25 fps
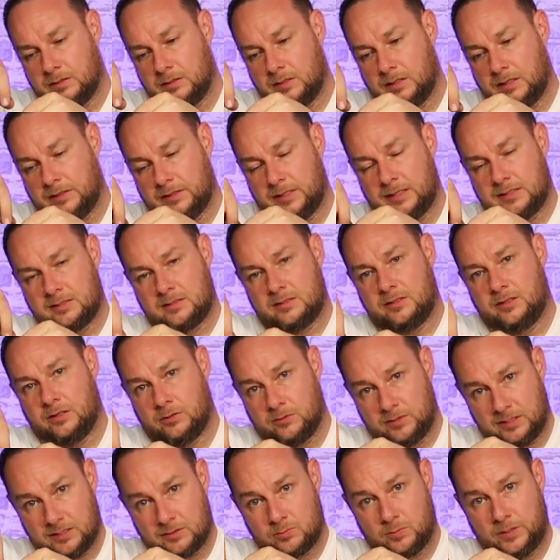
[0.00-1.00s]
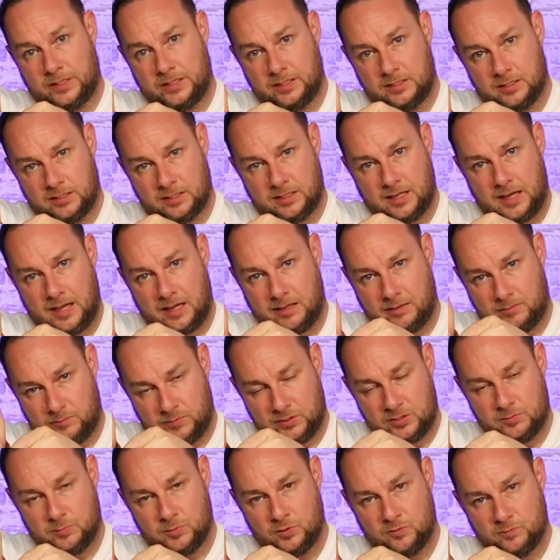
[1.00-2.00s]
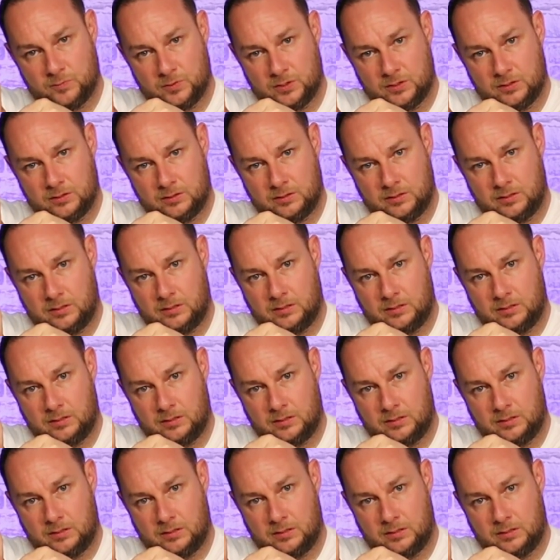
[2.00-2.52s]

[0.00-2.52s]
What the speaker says: and that's where you could get with your movement.